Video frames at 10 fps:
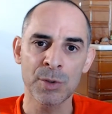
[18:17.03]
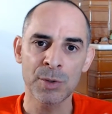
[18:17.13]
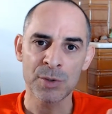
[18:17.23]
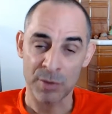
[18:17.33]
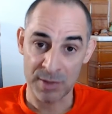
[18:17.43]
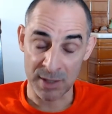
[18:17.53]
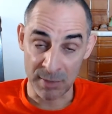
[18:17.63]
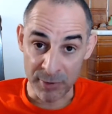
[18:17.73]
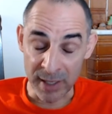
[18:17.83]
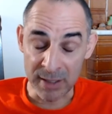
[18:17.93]
So
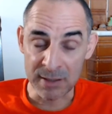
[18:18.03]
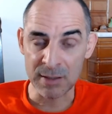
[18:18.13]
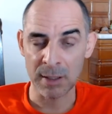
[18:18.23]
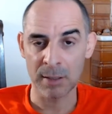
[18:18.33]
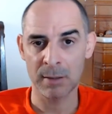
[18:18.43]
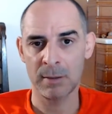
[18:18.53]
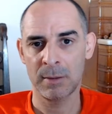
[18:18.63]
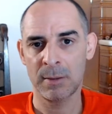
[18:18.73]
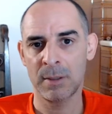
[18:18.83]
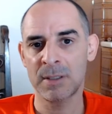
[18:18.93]
start practicing.
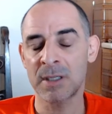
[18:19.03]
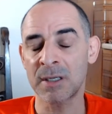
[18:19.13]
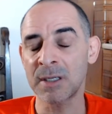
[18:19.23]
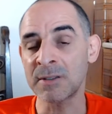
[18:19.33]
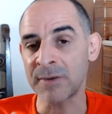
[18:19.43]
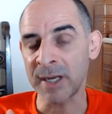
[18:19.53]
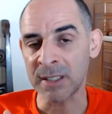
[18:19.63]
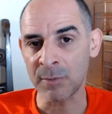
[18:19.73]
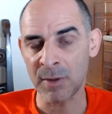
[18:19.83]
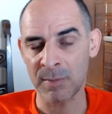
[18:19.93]
Start
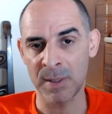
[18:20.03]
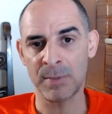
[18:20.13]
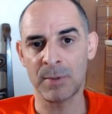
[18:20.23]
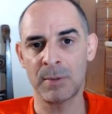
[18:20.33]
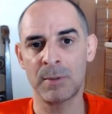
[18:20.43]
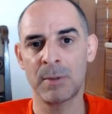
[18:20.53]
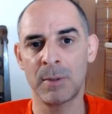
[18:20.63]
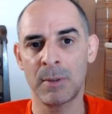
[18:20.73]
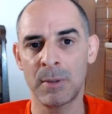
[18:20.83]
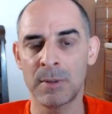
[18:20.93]
interacting with people.
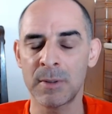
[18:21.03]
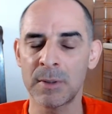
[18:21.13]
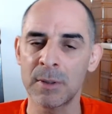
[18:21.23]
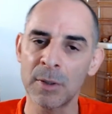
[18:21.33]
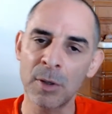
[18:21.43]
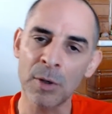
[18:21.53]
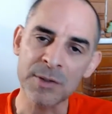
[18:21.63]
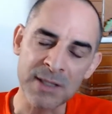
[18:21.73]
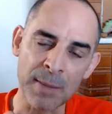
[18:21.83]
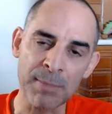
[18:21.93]
Go
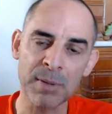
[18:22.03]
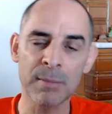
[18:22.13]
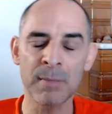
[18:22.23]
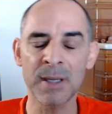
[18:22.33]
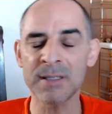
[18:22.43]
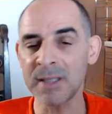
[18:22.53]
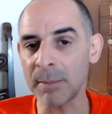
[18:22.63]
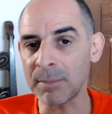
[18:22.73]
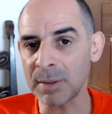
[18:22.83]
step by step.